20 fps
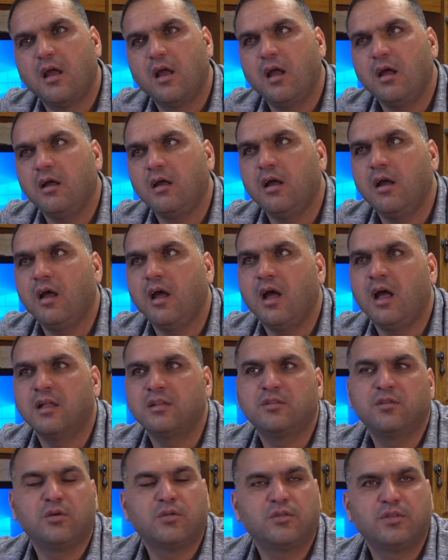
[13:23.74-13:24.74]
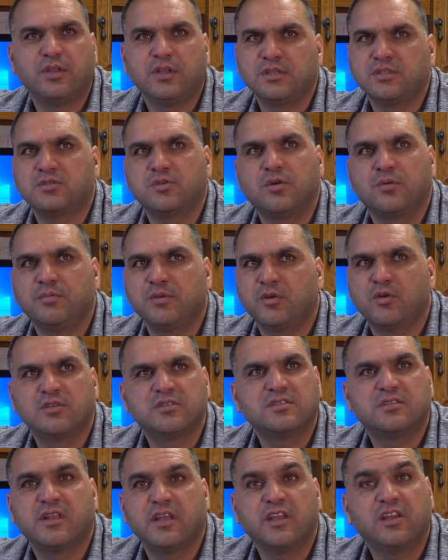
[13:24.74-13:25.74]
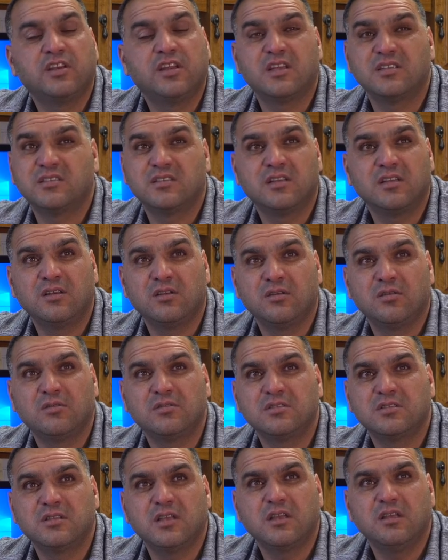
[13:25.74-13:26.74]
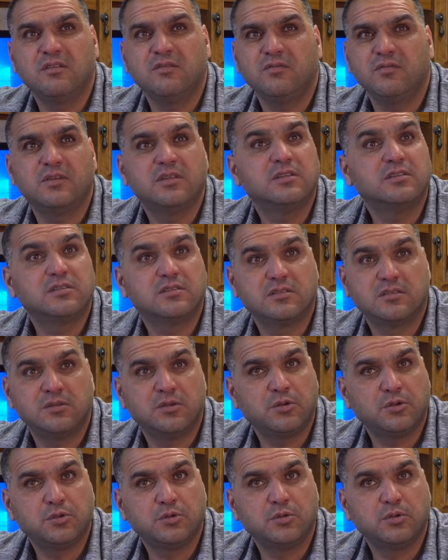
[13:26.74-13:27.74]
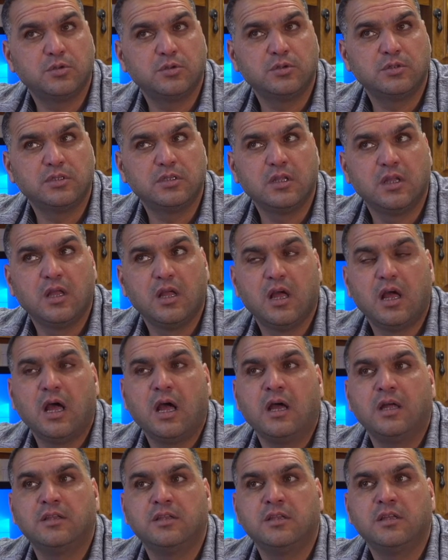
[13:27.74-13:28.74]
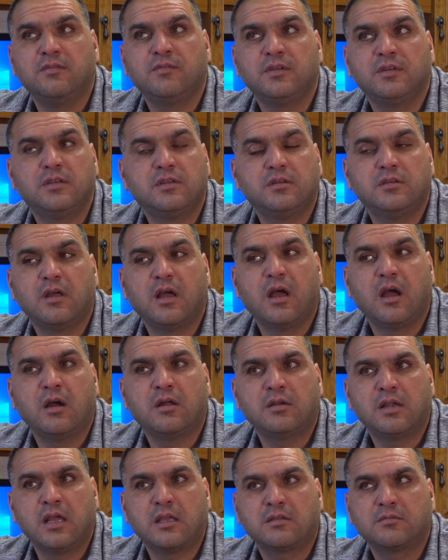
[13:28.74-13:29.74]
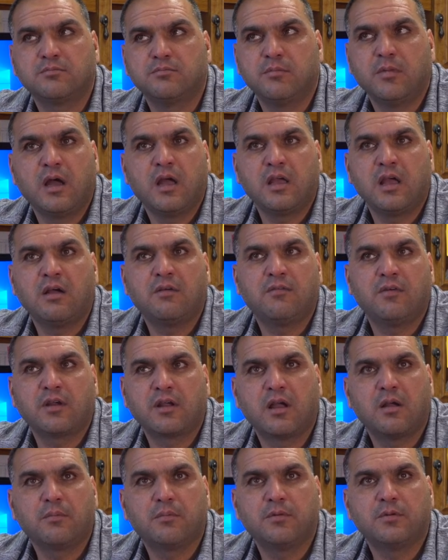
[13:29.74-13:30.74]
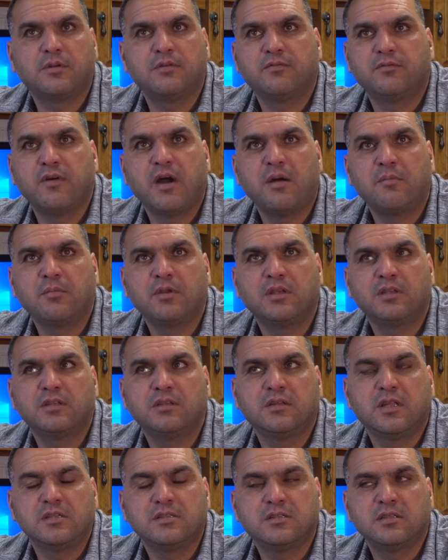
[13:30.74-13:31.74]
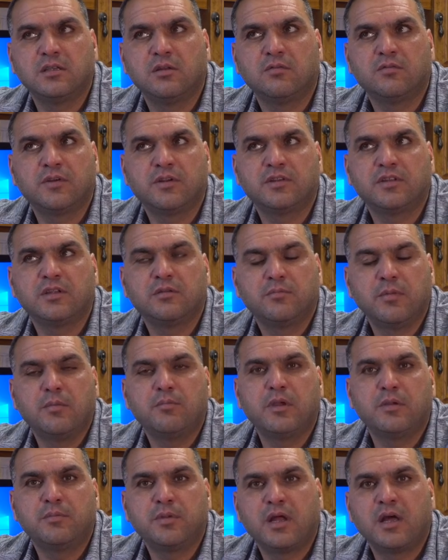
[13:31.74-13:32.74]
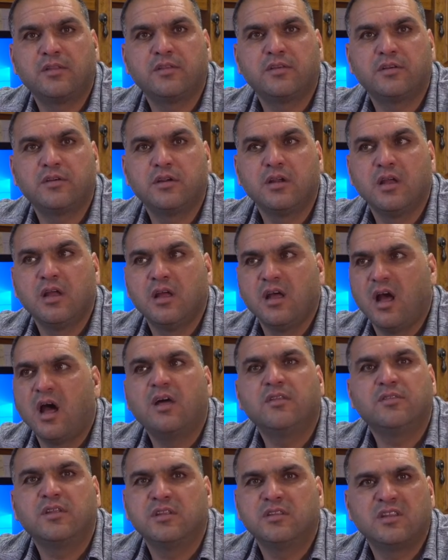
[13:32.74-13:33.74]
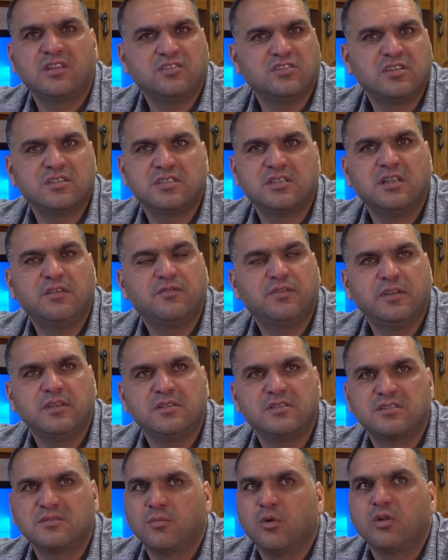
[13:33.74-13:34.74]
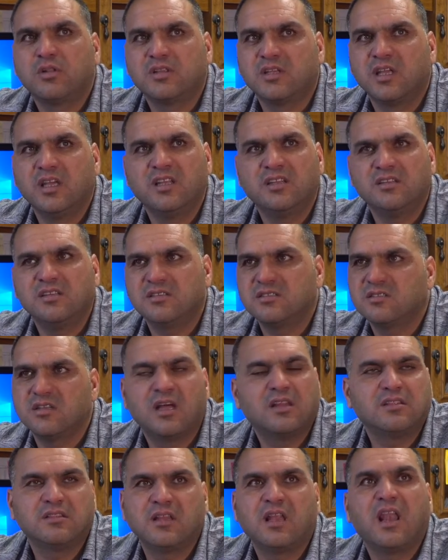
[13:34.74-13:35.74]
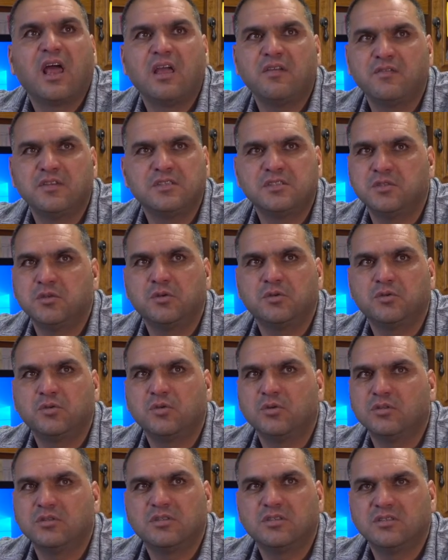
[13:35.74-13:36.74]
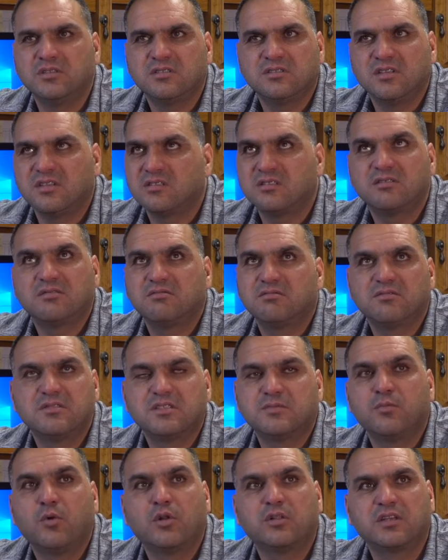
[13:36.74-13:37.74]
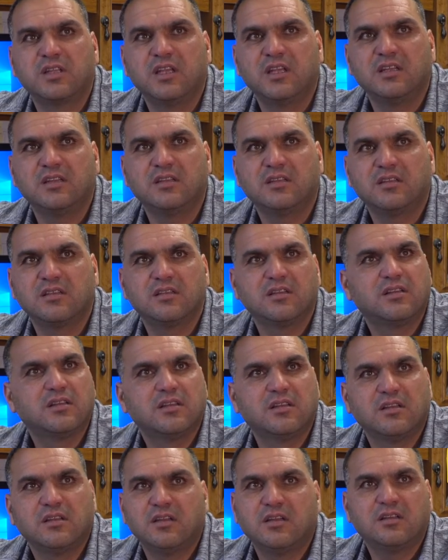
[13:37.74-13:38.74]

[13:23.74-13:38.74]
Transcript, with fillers: Uh, I don't think so, because the area is still not safe, it's mm-hmm. not good. Mm-hmm. And even uh, like I have a couple family, they still over there, my, my brother, and they, they just live in small tents and the life is not good, it's just mm. small tent. Mm-hmm.